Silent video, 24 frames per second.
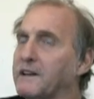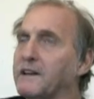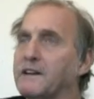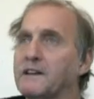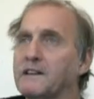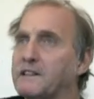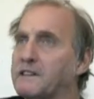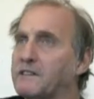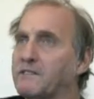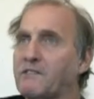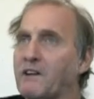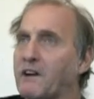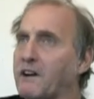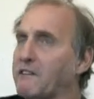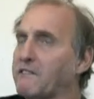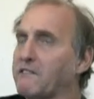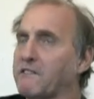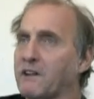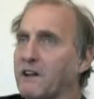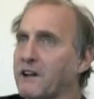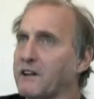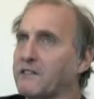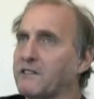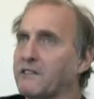it's part
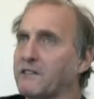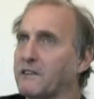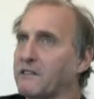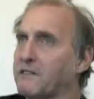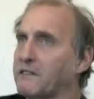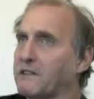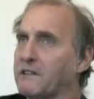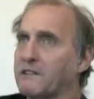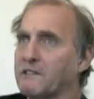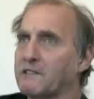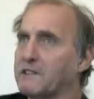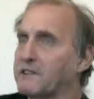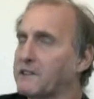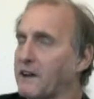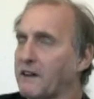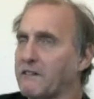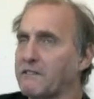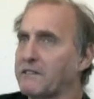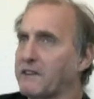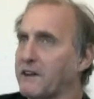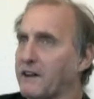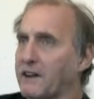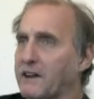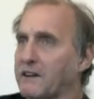of life. I mean, it was
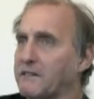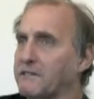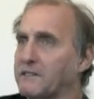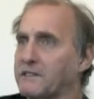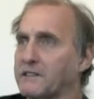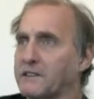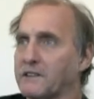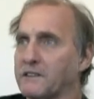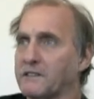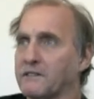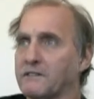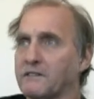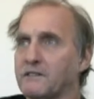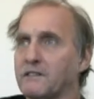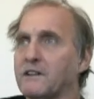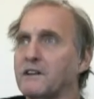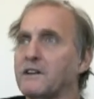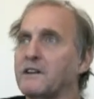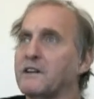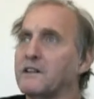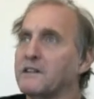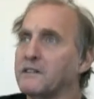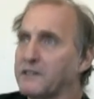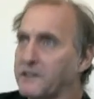tough times, and
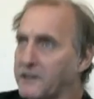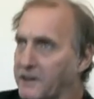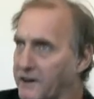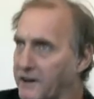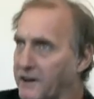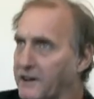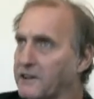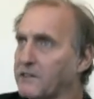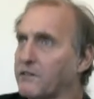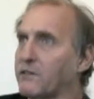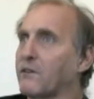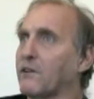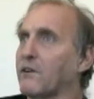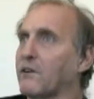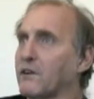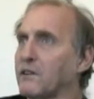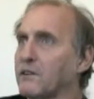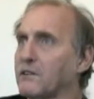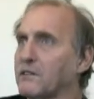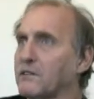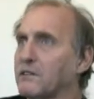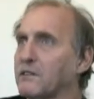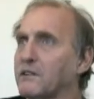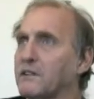today's
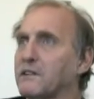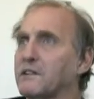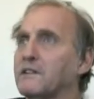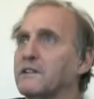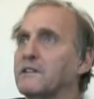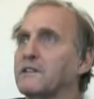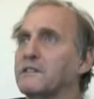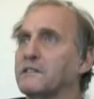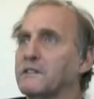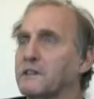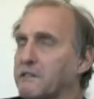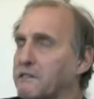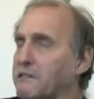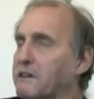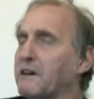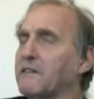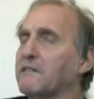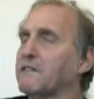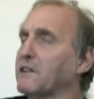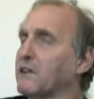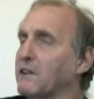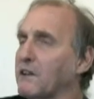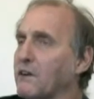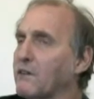world, they've
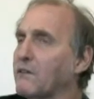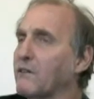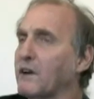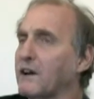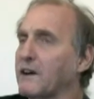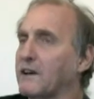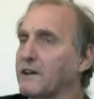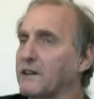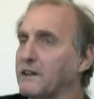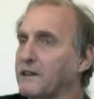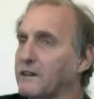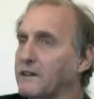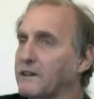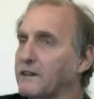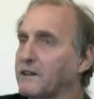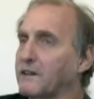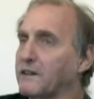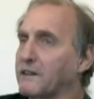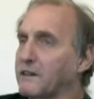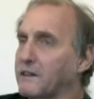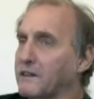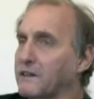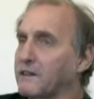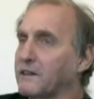come a long way.
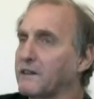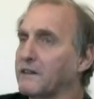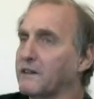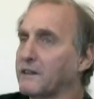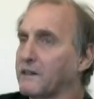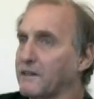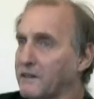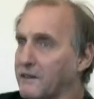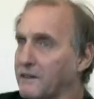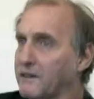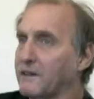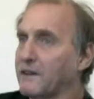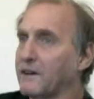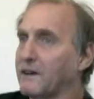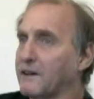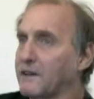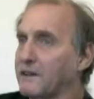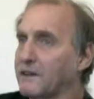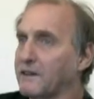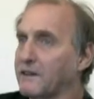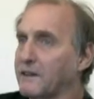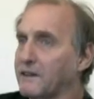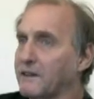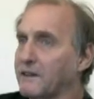Right?